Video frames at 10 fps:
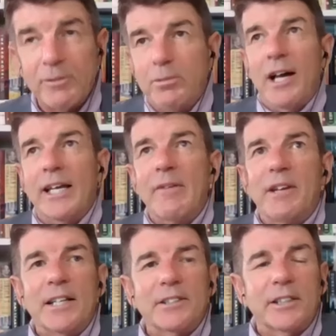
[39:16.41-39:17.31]
If the Bloc
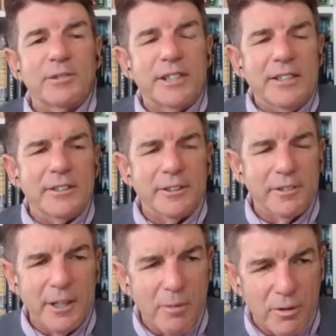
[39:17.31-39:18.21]
even has enough seats in
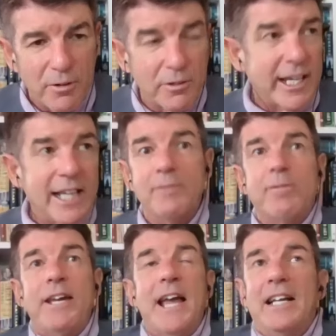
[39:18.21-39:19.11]
there anymore, or the
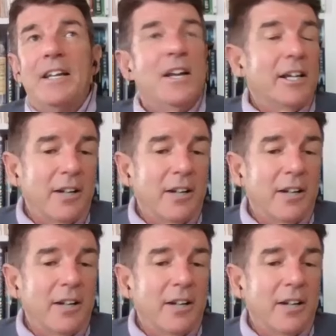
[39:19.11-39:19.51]
NDP had,